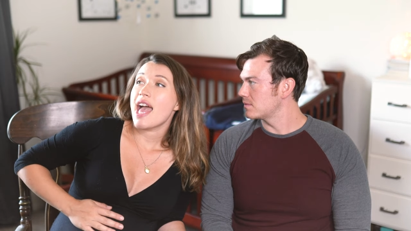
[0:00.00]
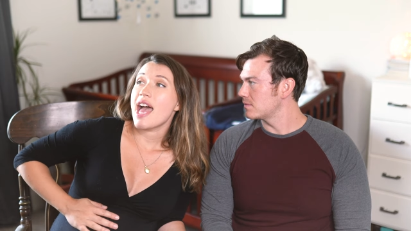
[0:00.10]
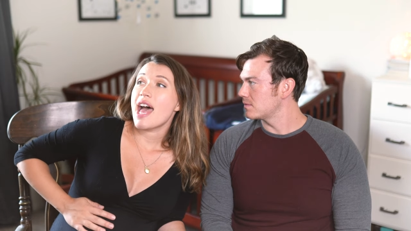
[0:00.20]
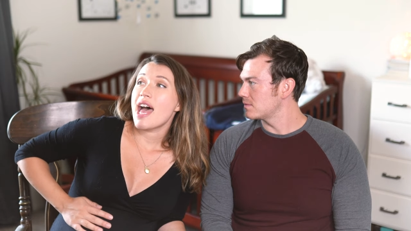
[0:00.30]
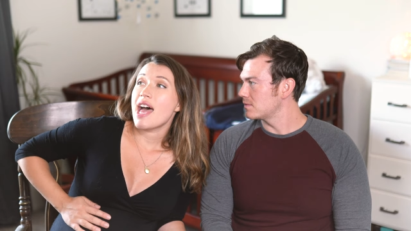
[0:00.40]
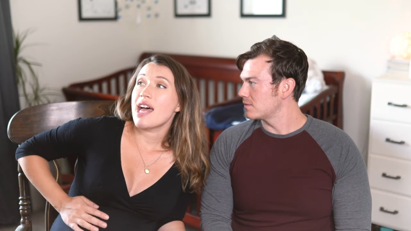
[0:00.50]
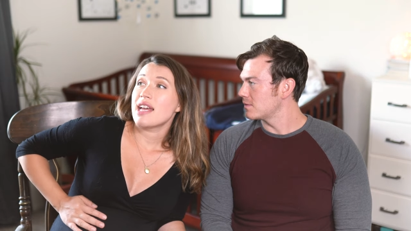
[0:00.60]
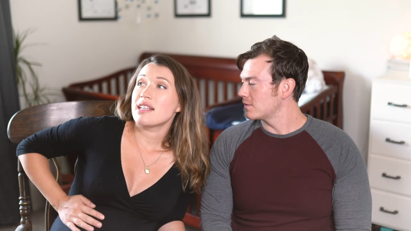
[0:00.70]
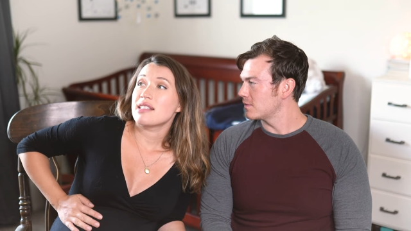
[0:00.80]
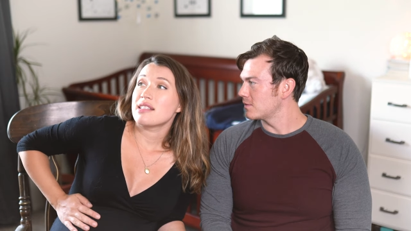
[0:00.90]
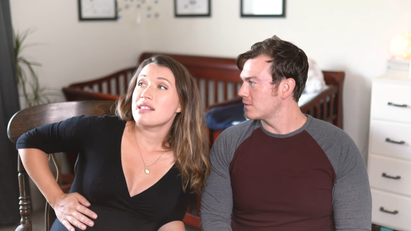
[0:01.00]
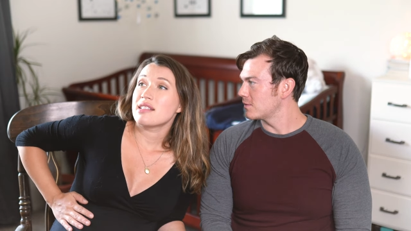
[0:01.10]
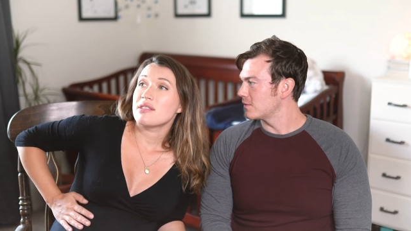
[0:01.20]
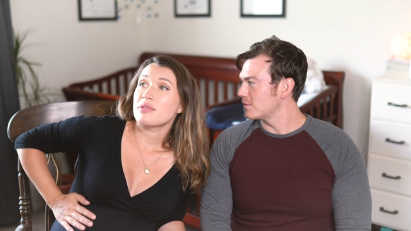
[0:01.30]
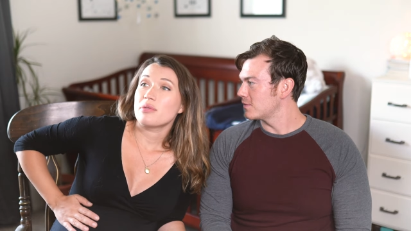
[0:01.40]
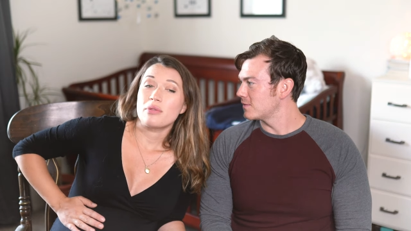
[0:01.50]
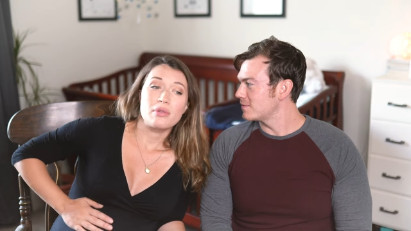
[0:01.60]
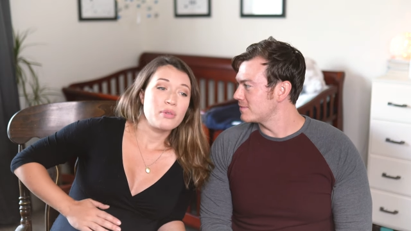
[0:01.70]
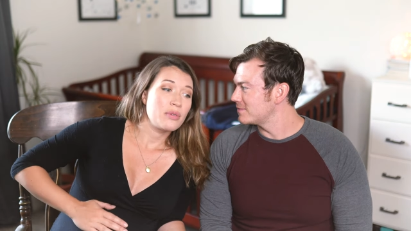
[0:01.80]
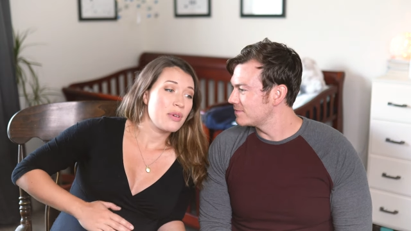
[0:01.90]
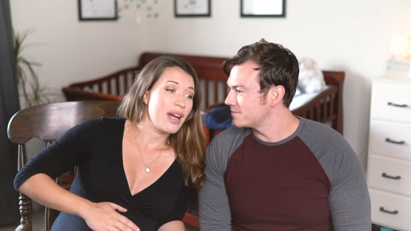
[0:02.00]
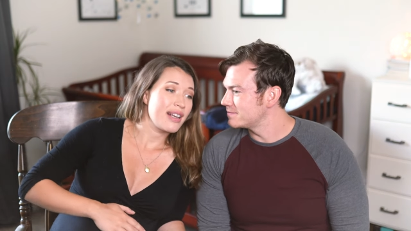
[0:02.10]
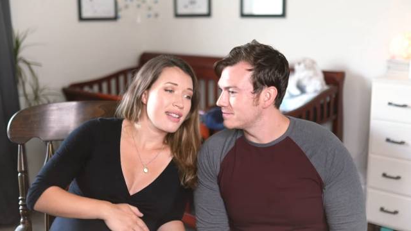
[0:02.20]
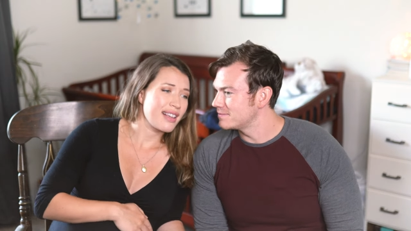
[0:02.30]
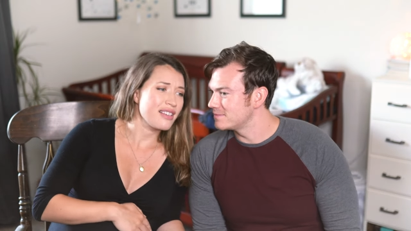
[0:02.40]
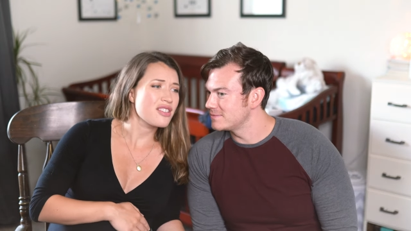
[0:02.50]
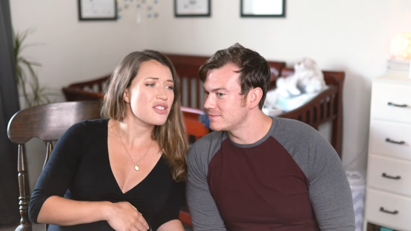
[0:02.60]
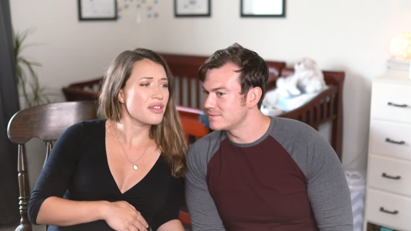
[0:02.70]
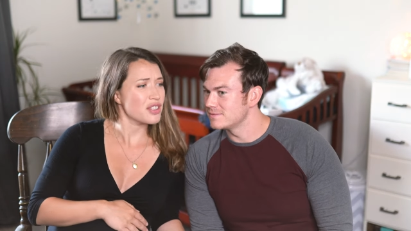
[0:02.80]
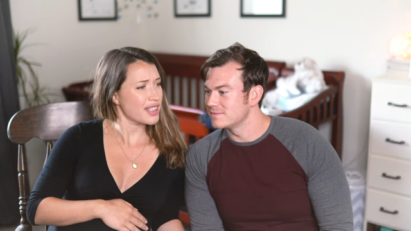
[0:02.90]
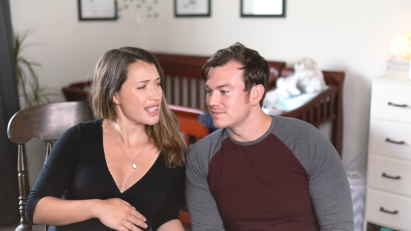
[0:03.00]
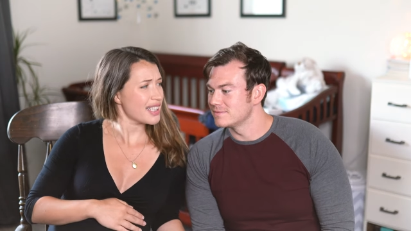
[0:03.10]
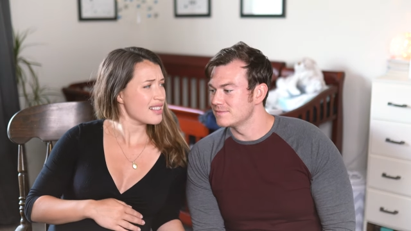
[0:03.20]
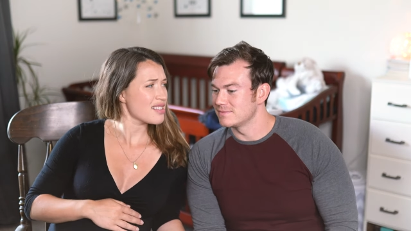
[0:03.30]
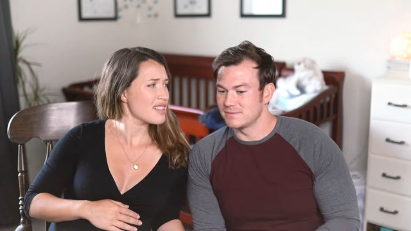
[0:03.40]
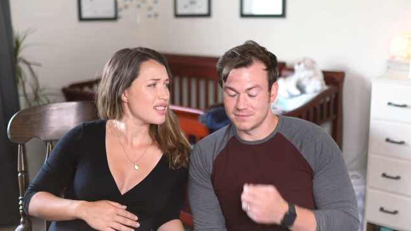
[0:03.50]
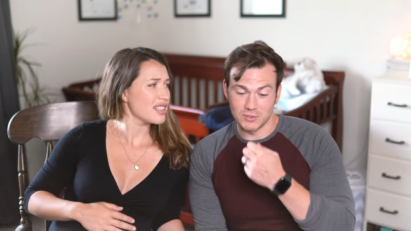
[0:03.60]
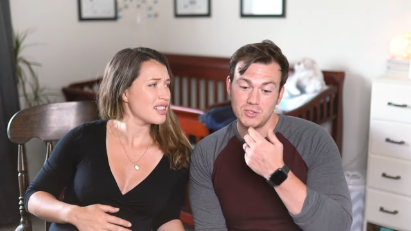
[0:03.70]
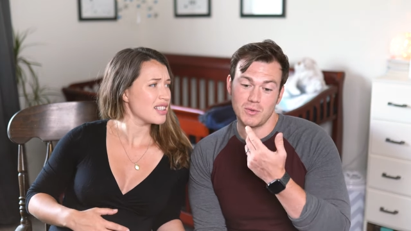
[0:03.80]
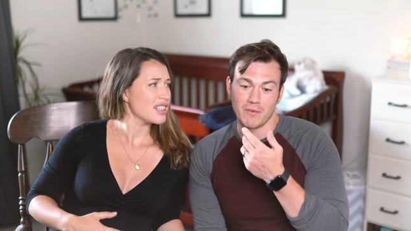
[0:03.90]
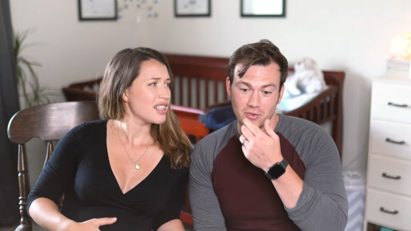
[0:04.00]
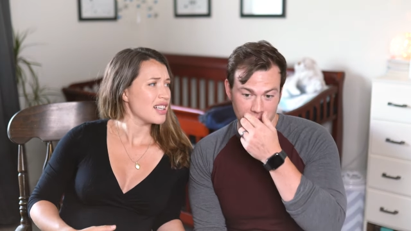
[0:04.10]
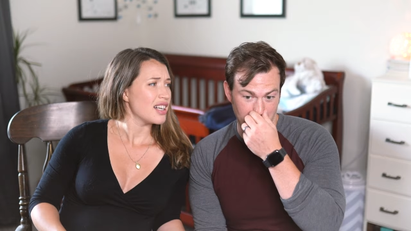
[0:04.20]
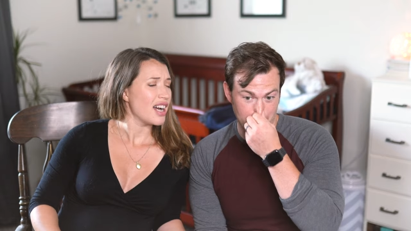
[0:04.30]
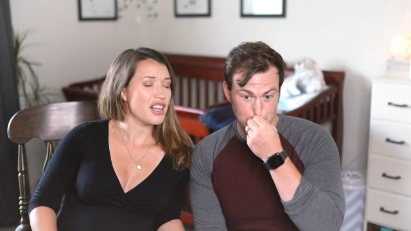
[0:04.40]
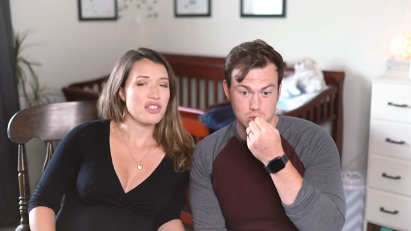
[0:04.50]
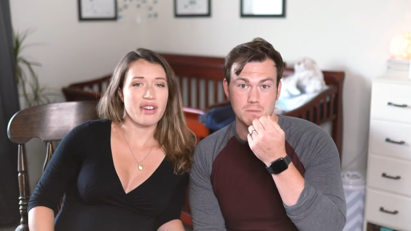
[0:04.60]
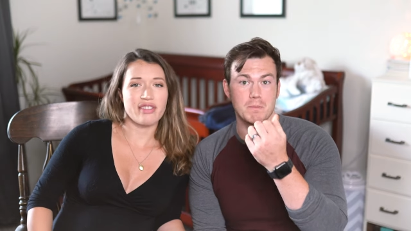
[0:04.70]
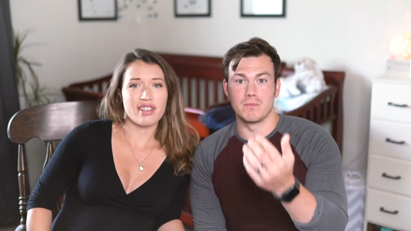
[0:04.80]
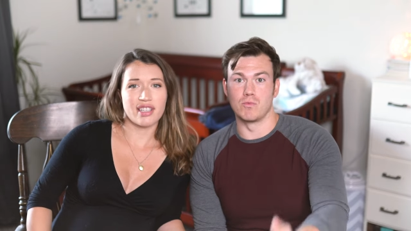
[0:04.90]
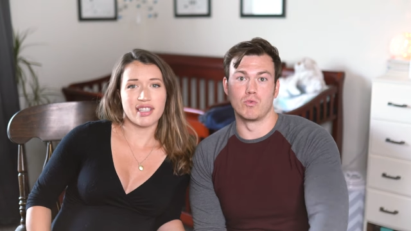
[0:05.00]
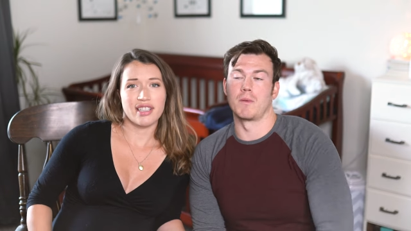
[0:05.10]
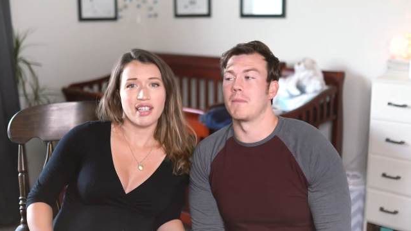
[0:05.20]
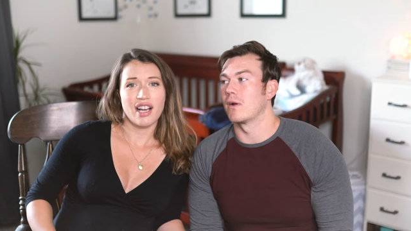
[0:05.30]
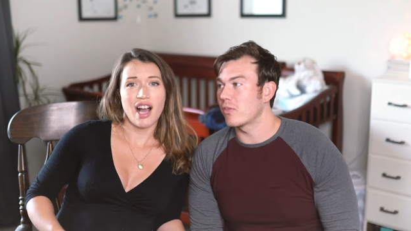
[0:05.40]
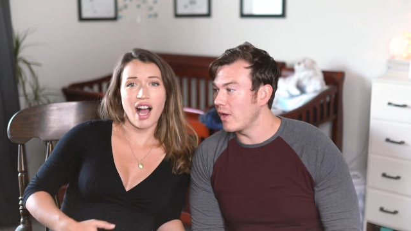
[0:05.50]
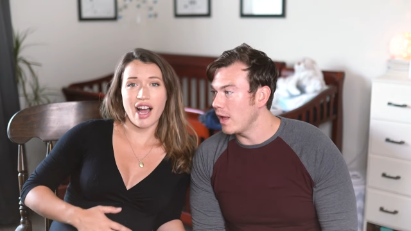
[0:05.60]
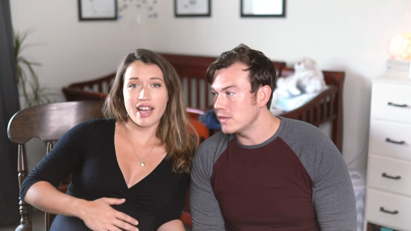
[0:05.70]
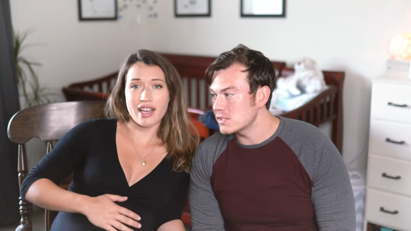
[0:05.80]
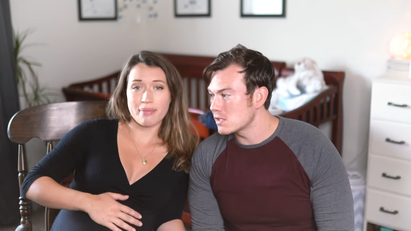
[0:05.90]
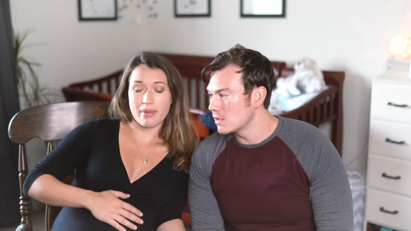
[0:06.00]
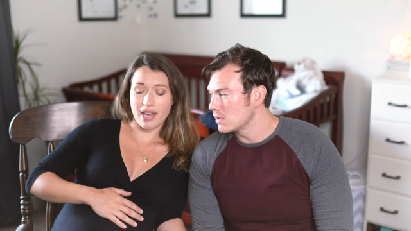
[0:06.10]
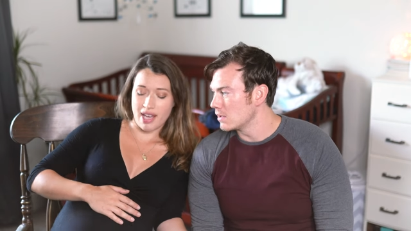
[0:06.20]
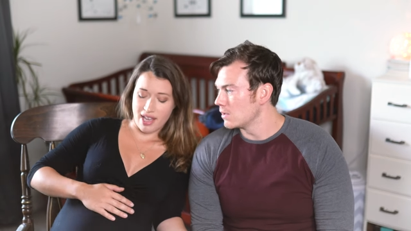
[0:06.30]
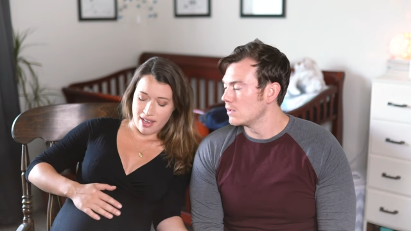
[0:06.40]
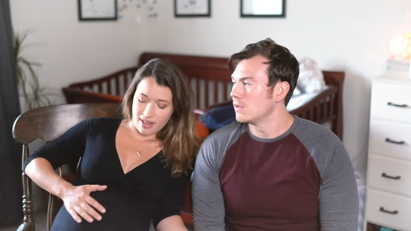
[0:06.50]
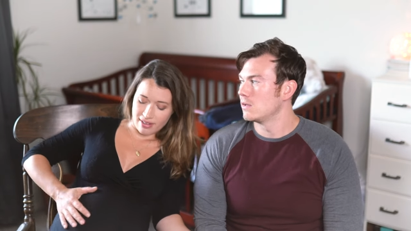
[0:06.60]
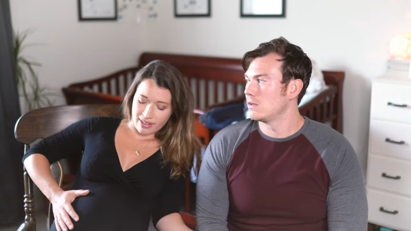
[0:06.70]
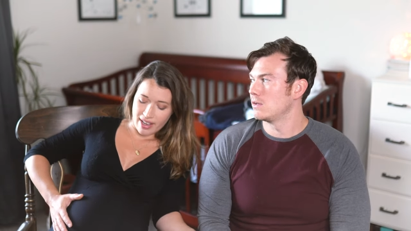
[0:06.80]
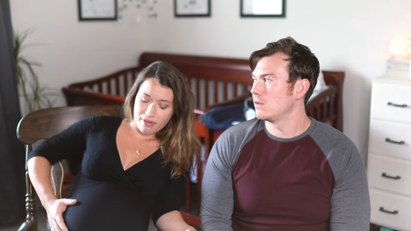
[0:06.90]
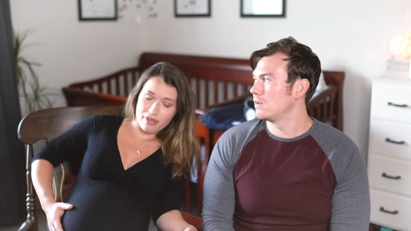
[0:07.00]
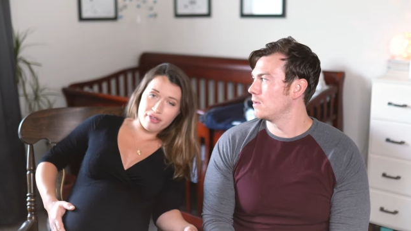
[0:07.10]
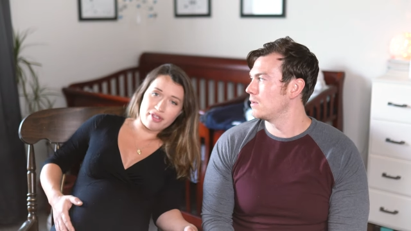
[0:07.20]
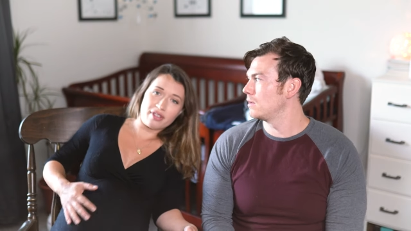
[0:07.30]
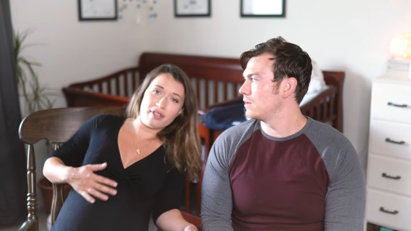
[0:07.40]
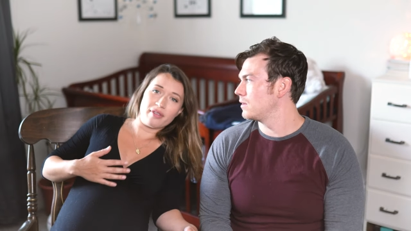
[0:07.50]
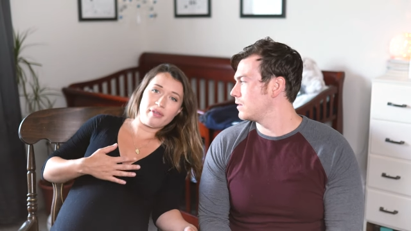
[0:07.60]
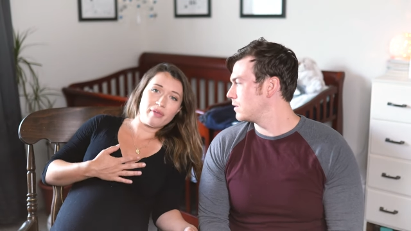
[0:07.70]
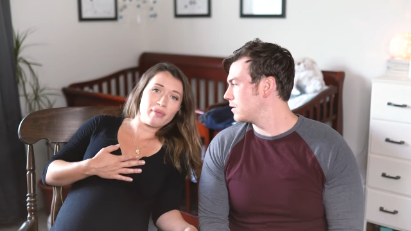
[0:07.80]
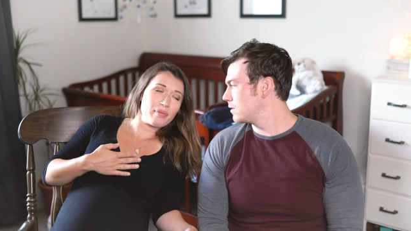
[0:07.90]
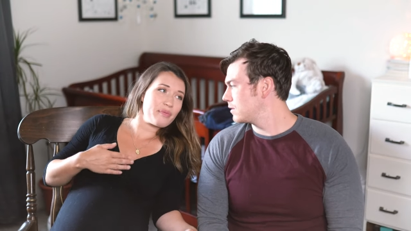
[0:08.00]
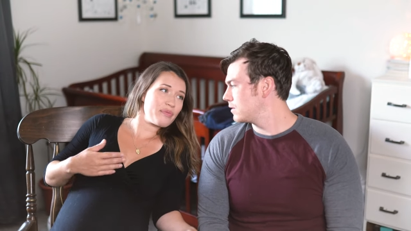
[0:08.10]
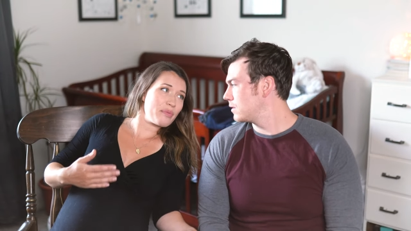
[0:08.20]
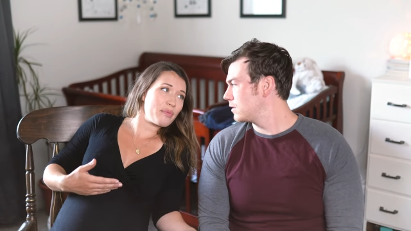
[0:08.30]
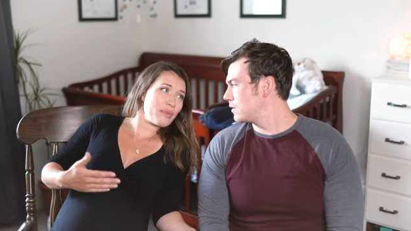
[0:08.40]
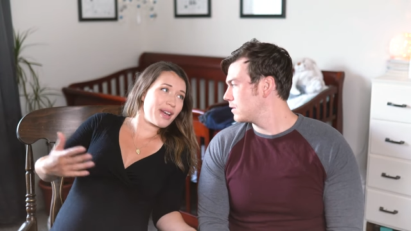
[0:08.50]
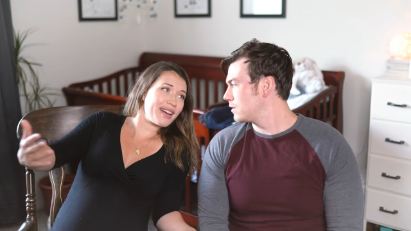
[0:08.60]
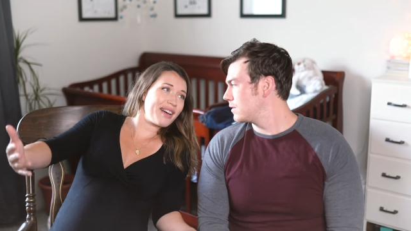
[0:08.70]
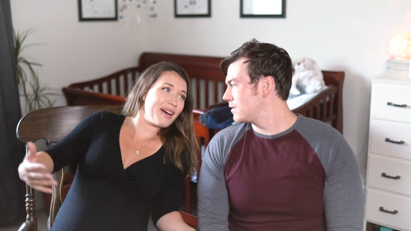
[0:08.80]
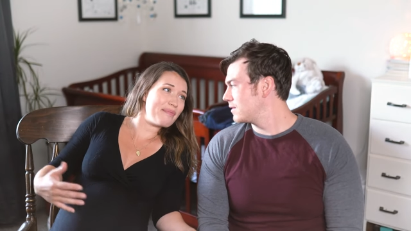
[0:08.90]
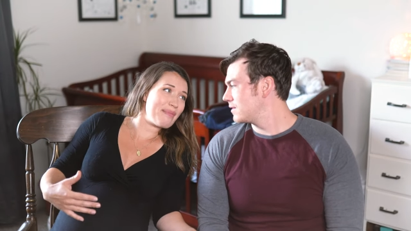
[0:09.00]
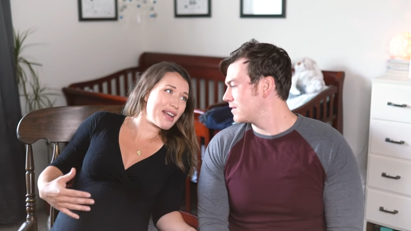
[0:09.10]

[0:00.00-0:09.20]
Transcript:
Speaker 1: And oh, anything else? Do I do anything else? do everything. I do everything. run marathons. I am a life a